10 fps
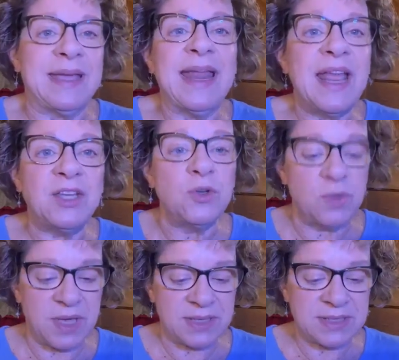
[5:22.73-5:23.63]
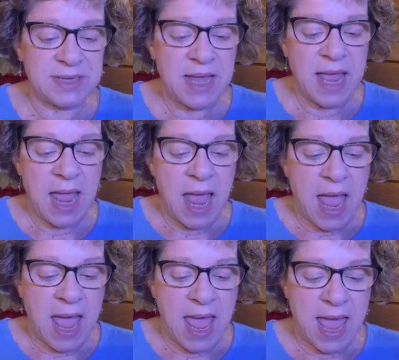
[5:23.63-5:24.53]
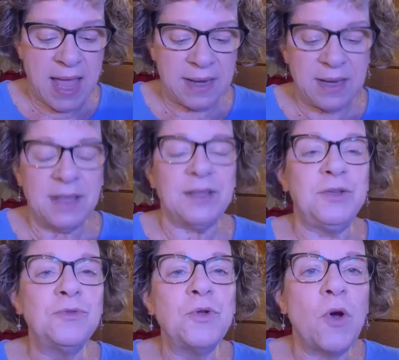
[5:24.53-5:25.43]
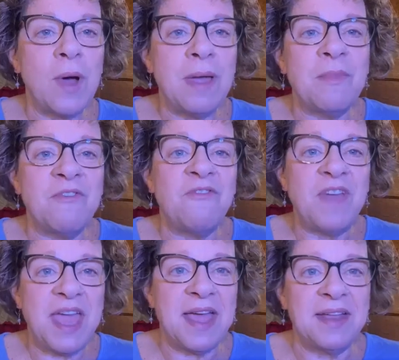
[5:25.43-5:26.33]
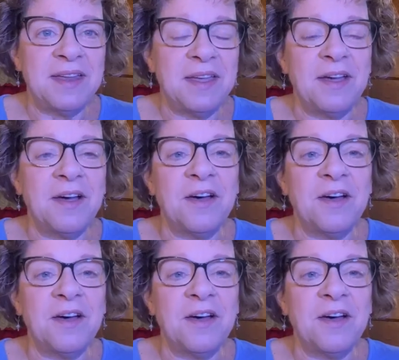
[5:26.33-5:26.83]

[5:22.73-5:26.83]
Can I do this? And you know I am a fan